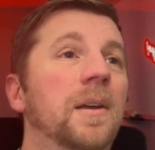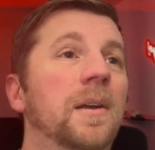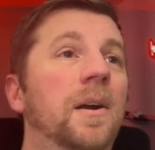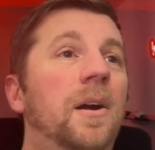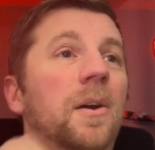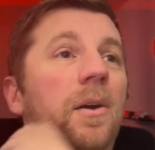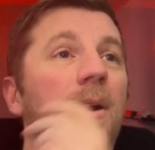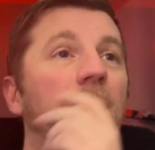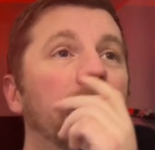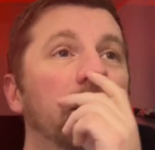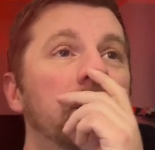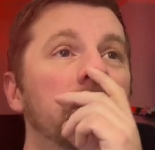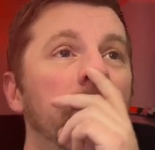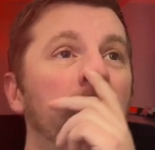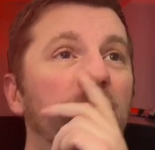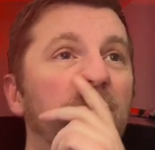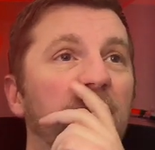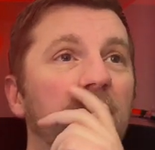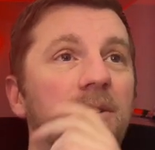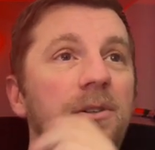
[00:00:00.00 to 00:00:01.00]
All right, let's
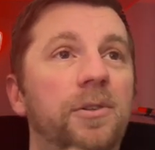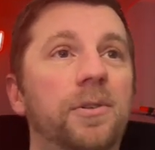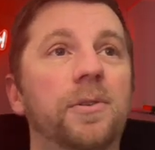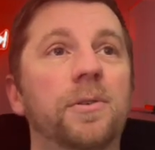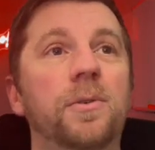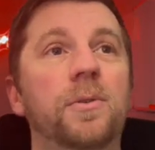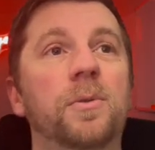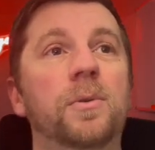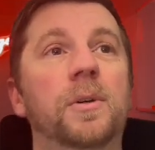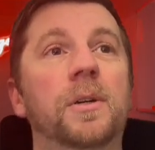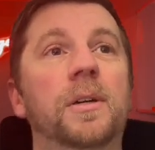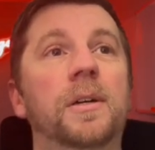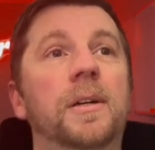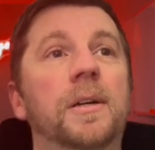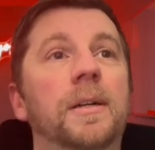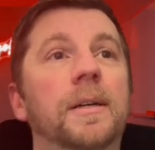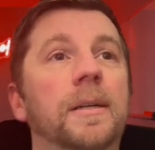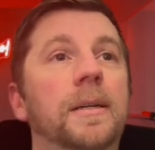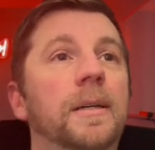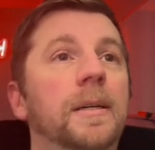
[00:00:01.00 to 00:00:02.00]
move on to
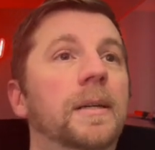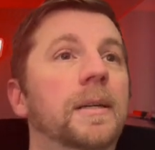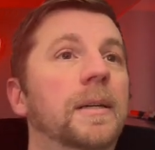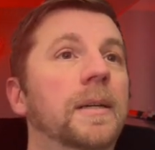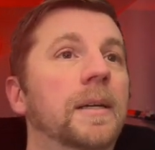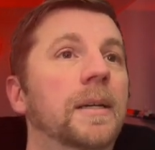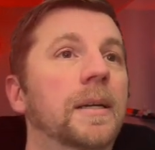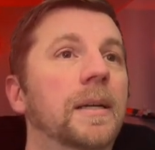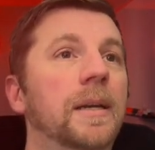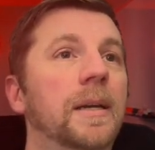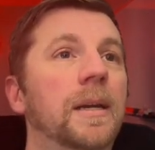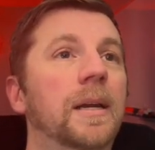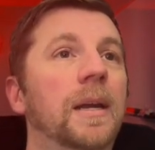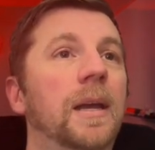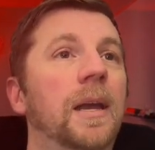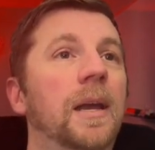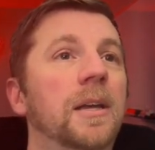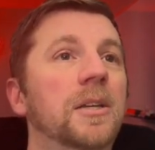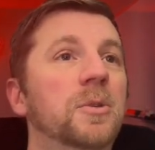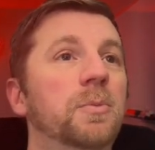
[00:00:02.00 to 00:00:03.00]

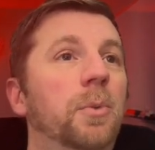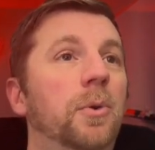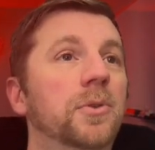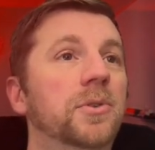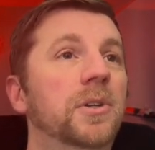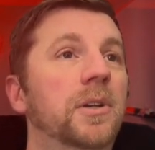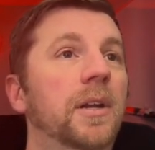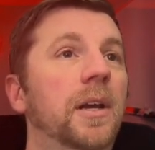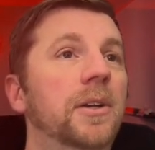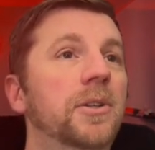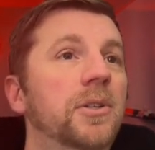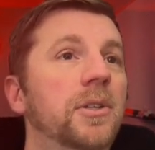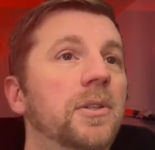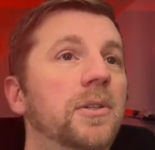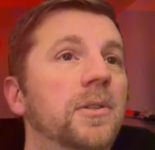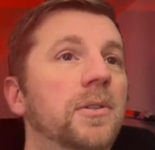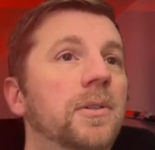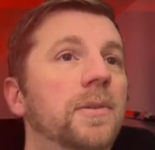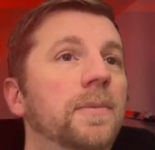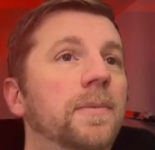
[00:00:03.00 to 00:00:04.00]
Sports
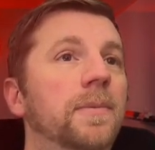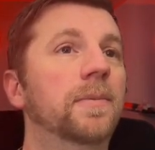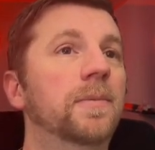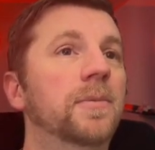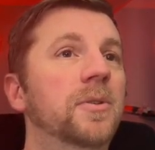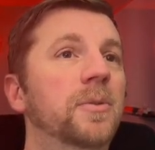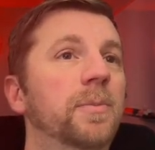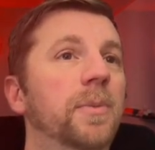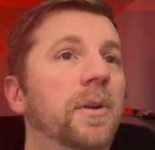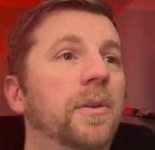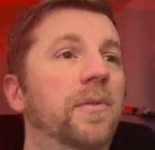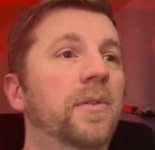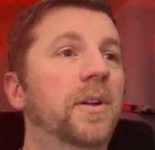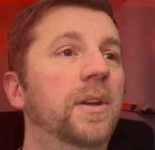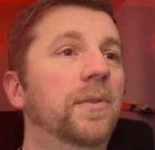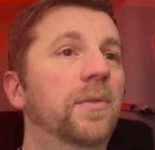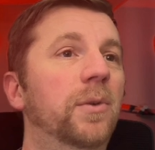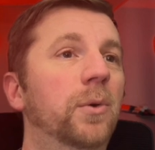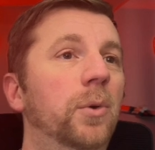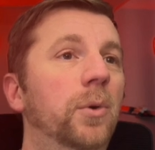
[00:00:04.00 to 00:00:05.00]
Connections. It's a bit of a
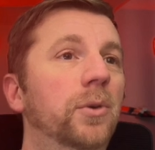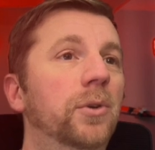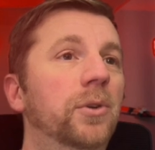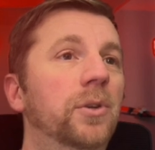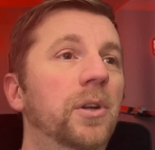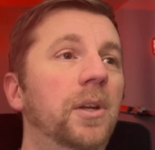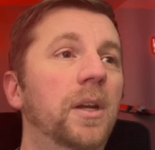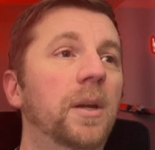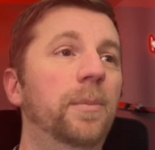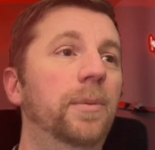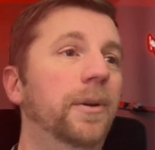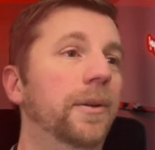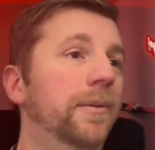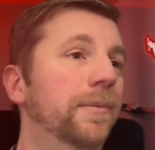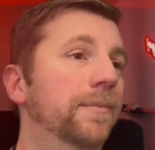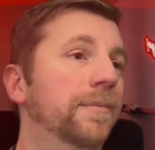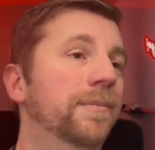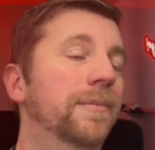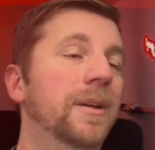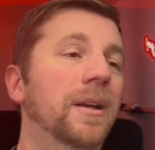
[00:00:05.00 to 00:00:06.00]
different order today, but
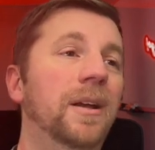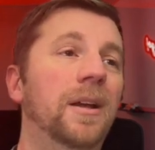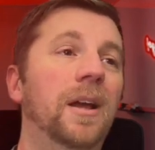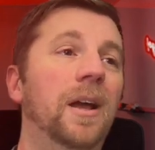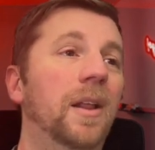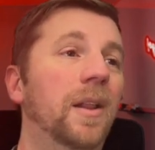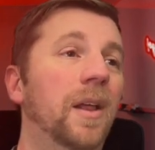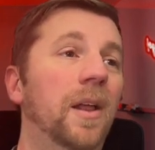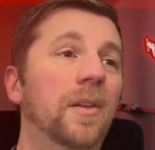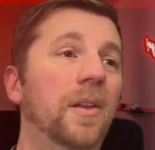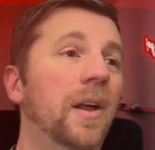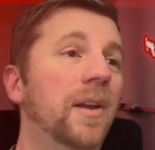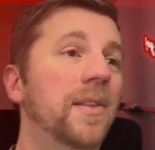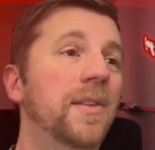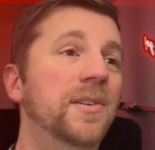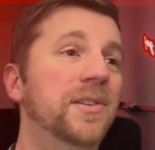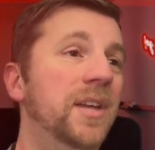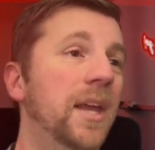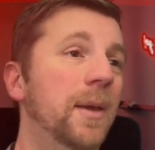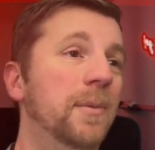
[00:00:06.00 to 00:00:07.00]
a lot of
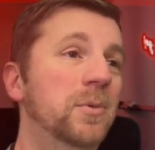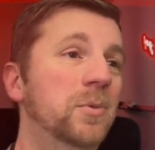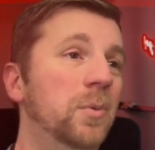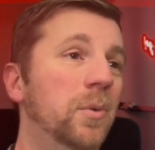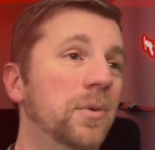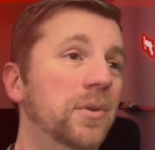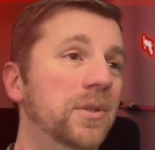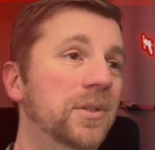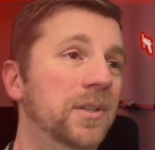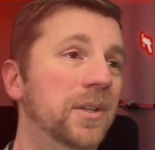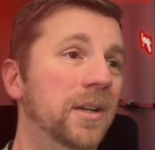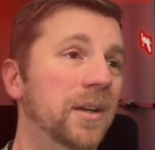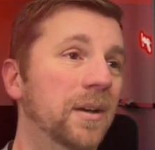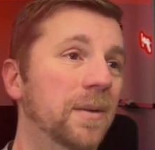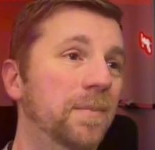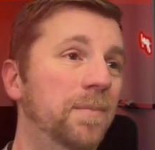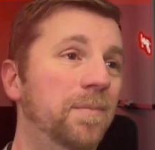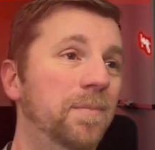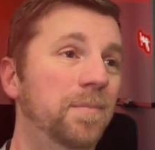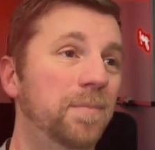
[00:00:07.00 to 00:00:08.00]
these games won't
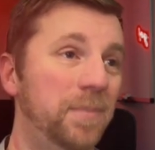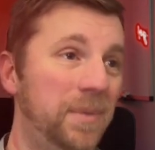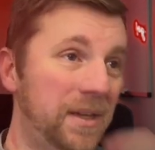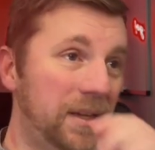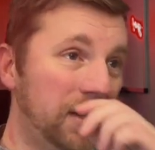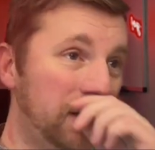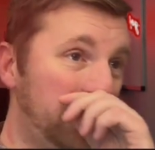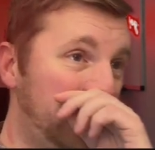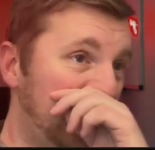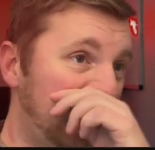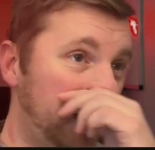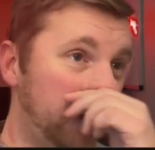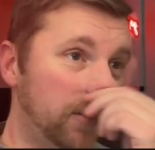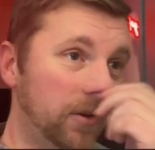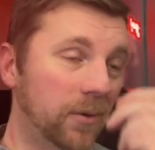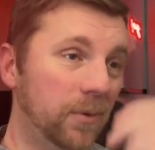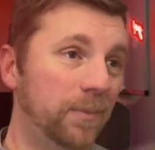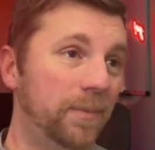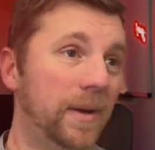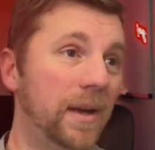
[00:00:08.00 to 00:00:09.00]
be in a
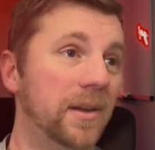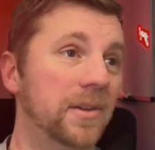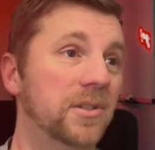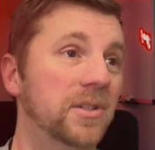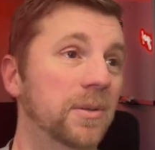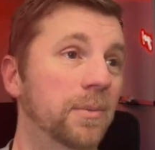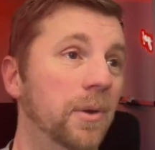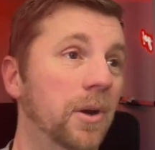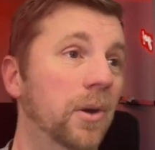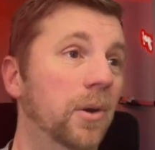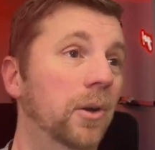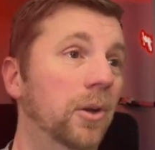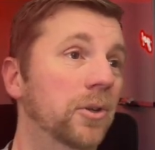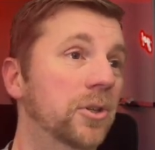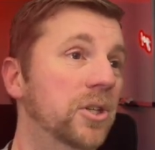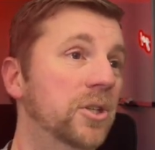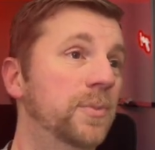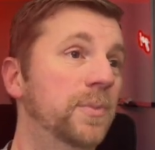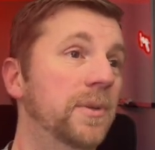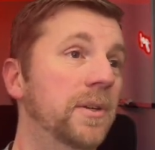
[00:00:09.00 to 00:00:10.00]
video past tomorrow. It'll
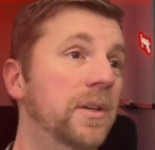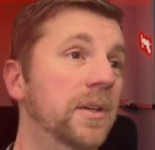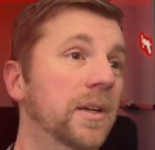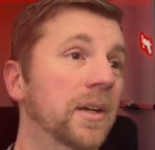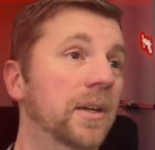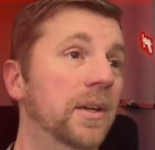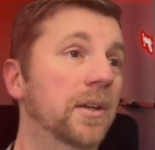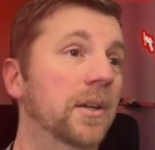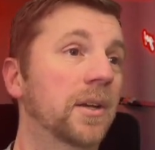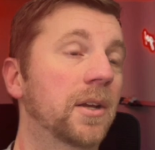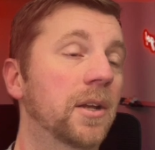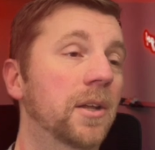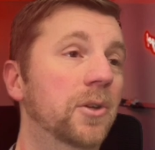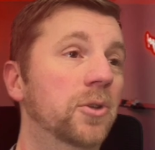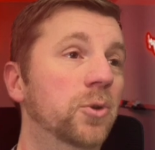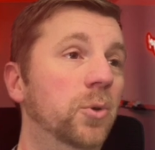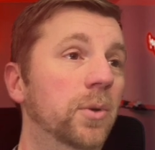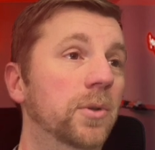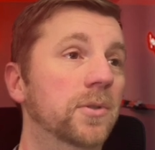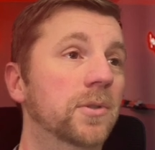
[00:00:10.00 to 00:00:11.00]
just be
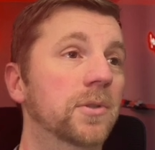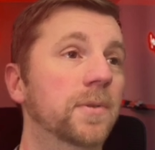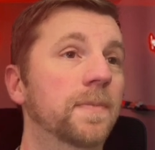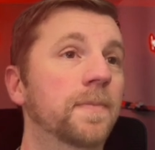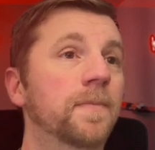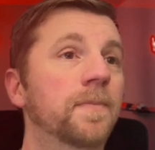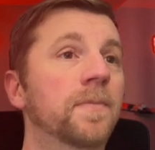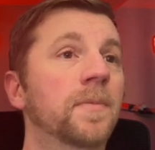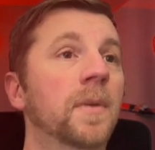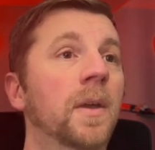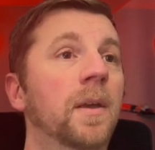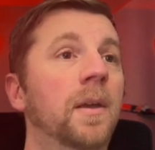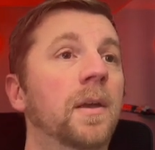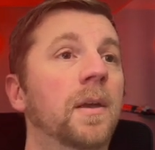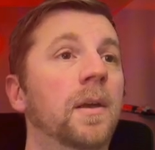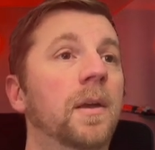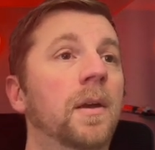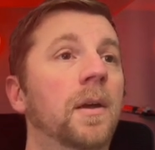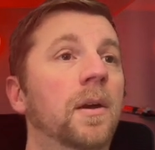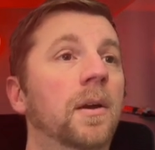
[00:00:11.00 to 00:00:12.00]
shorts.
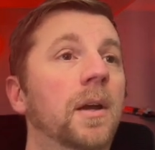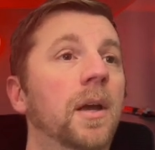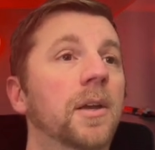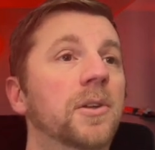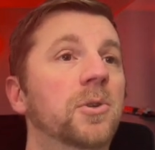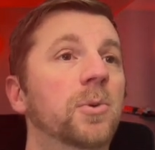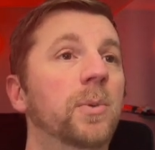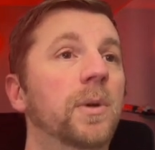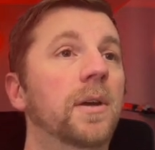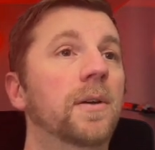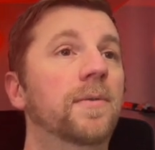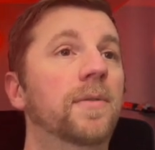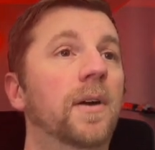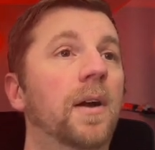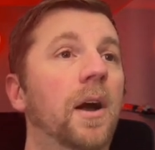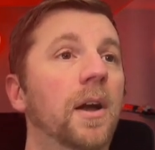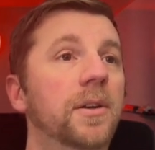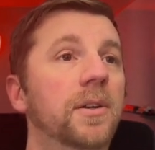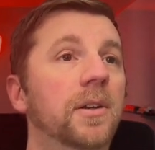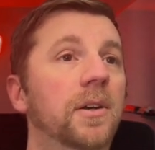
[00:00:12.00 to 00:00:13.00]
Okay, so we have
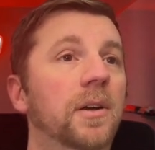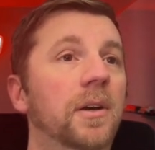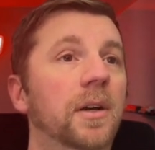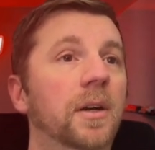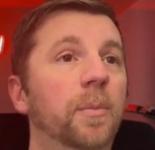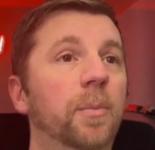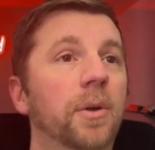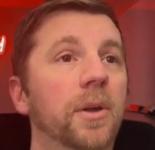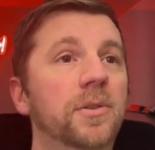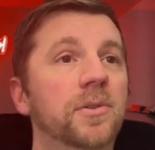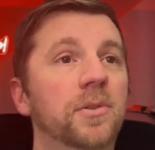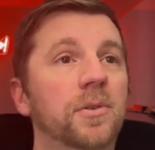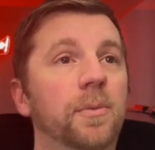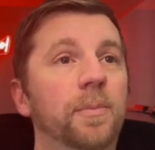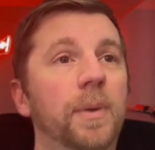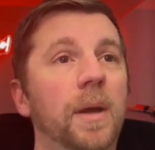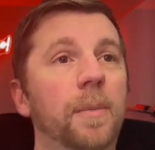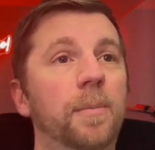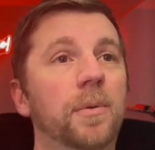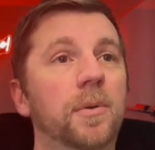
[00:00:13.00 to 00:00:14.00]
hot dog, pretzel,
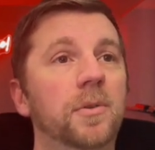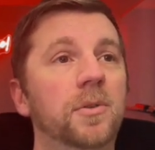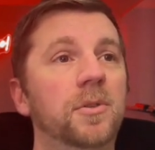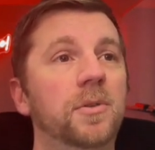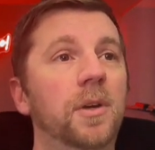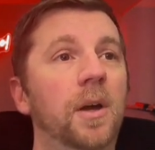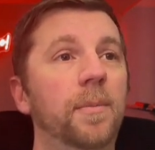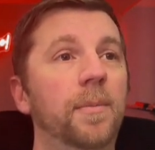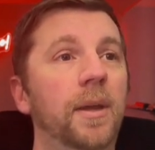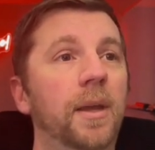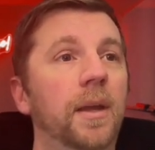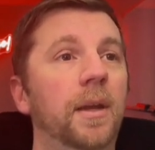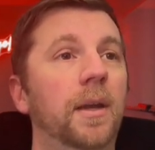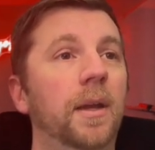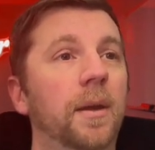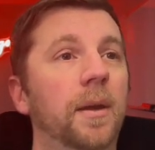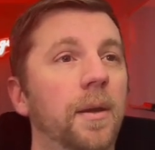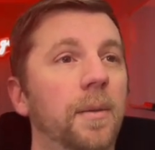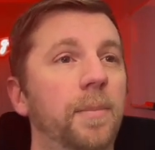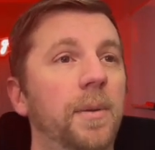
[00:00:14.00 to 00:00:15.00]
peppers, nutmeg,
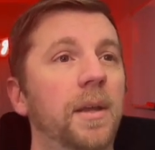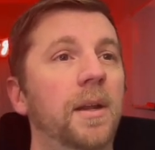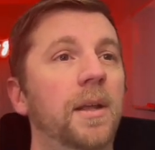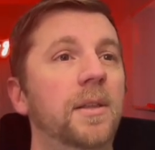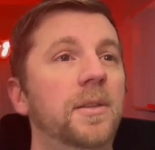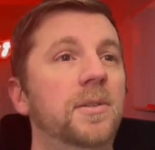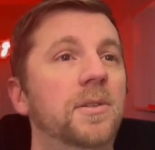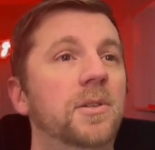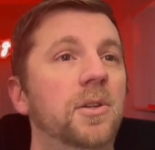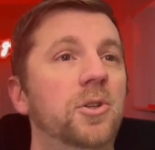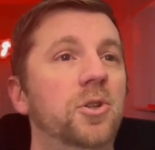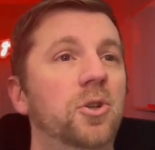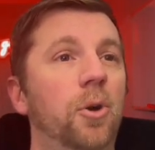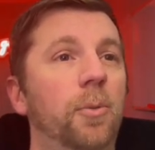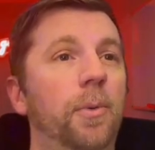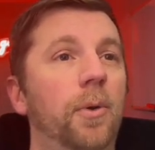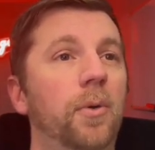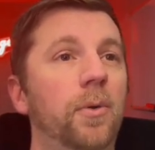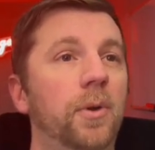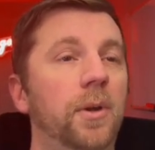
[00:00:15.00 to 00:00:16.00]
peanuts,
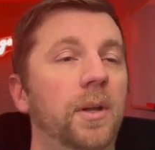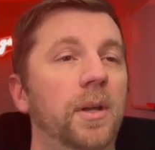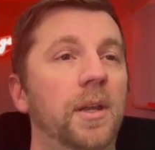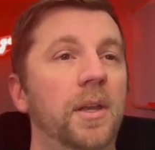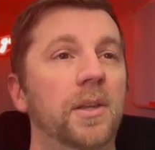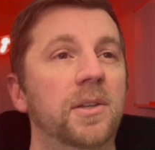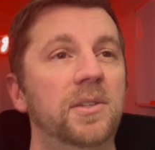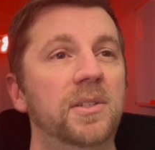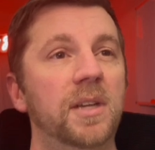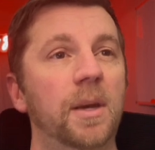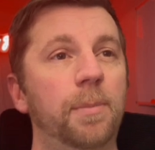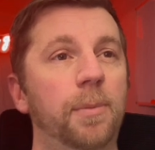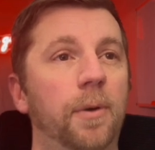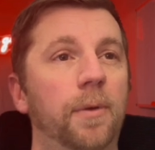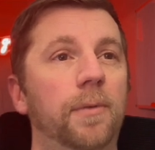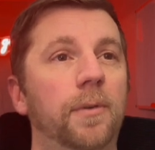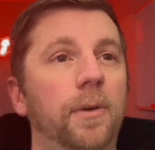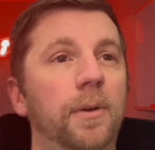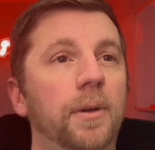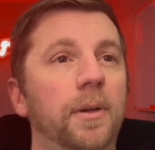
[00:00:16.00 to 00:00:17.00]
showboat, step
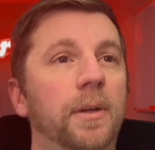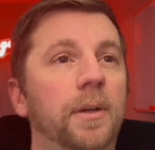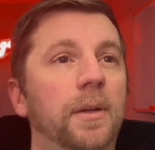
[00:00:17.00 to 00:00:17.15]
over,